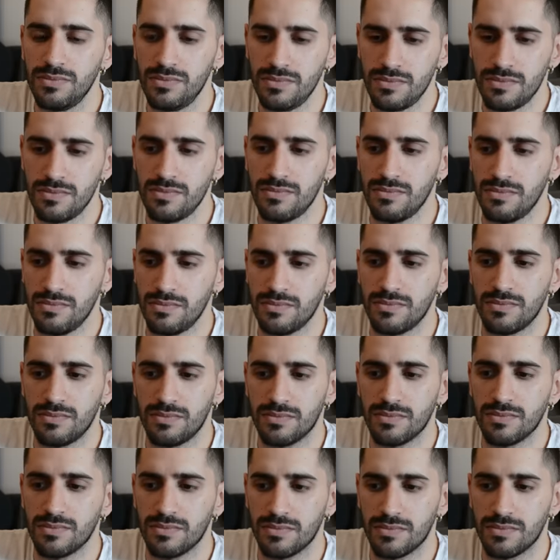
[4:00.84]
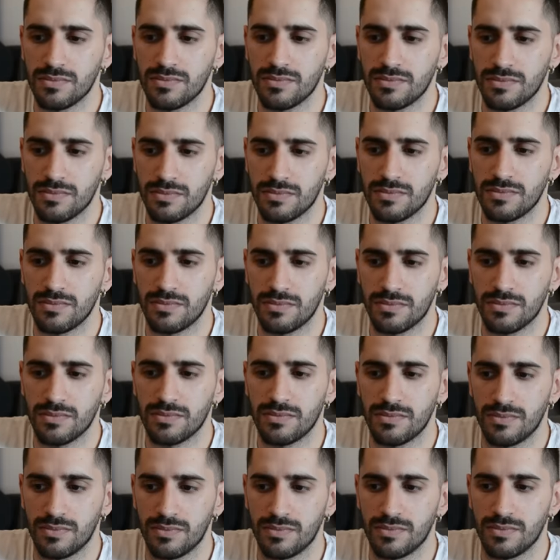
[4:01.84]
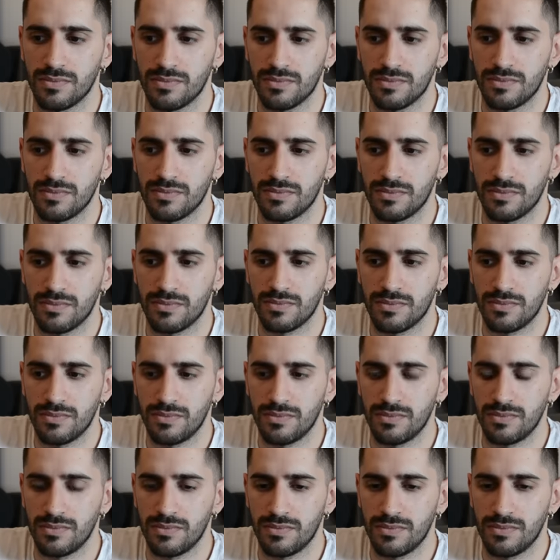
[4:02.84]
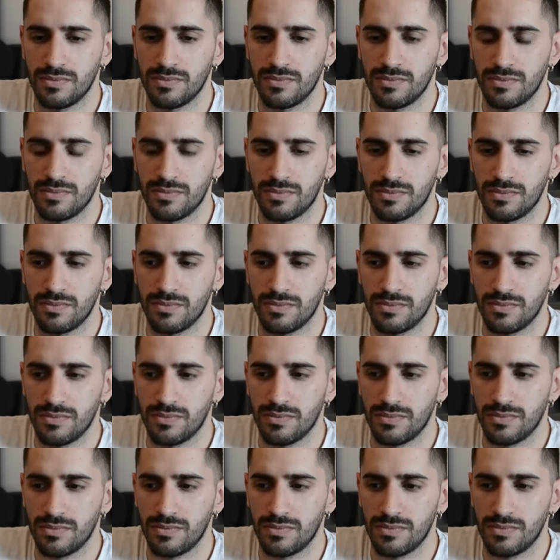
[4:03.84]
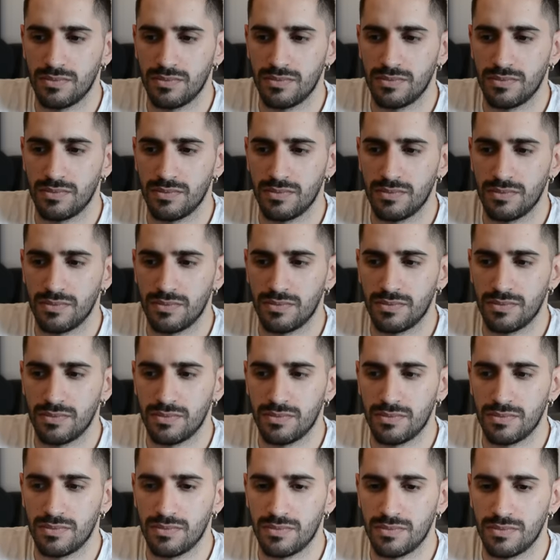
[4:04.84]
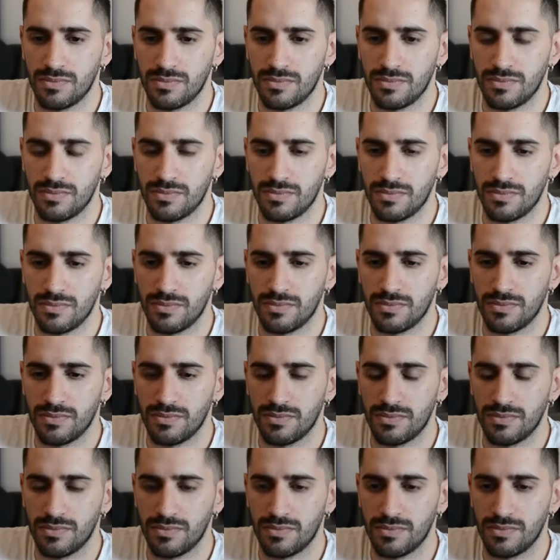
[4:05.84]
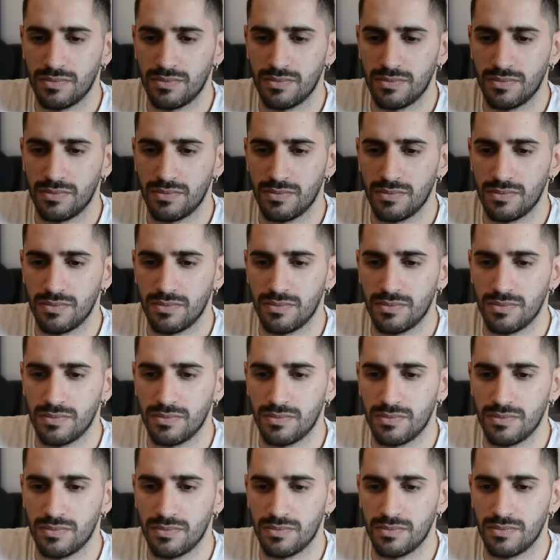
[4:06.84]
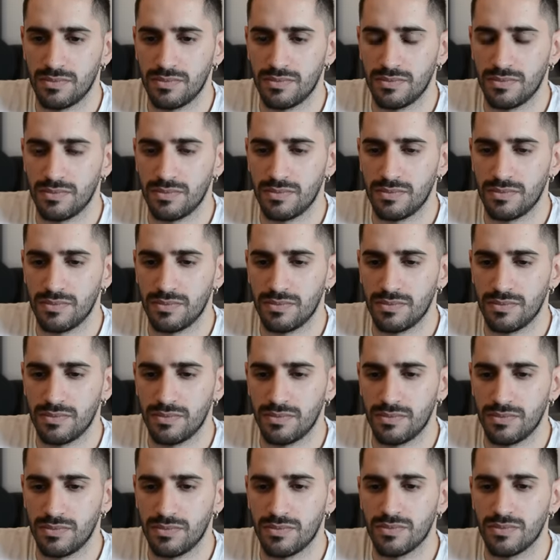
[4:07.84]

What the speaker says: This person isn't speaking.